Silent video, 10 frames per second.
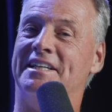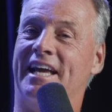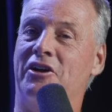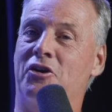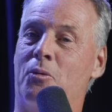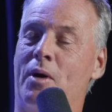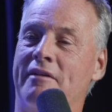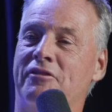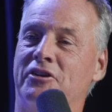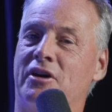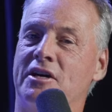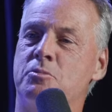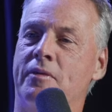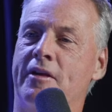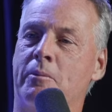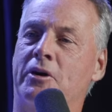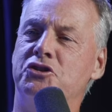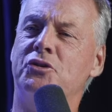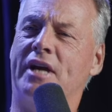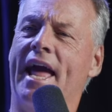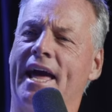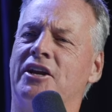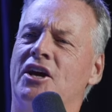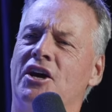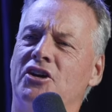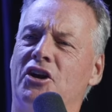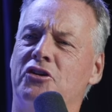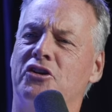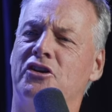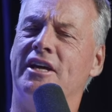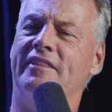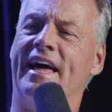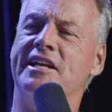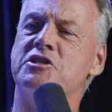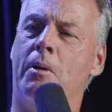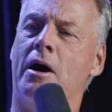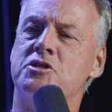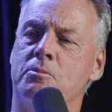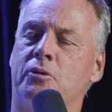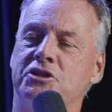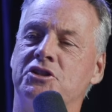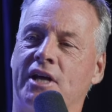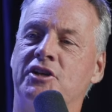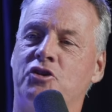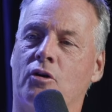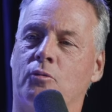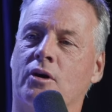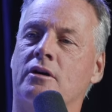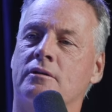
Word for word: to get your wife and your husband there because you can. You know, yeah, you, that is possible. It just takes hard work.